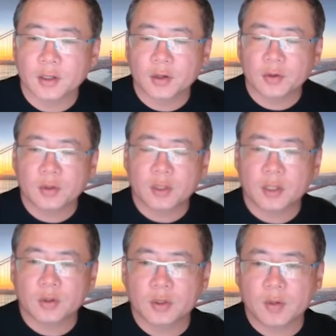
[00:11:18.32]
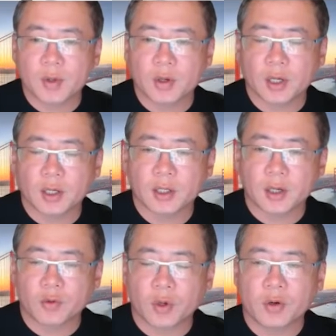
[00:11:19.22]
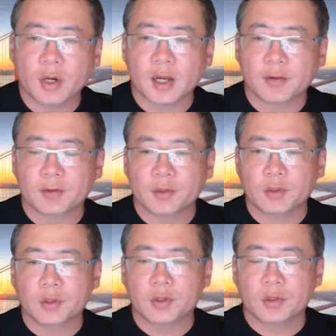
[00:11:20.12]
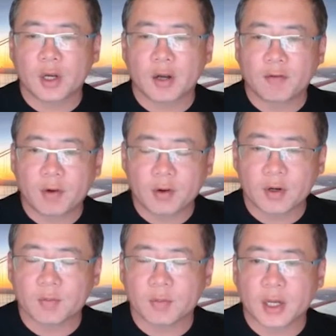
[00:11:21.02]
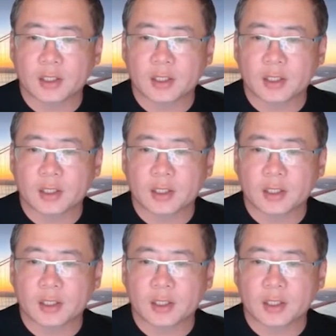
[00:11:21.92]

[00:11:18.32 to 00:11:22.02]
used to simulate a real-life social forum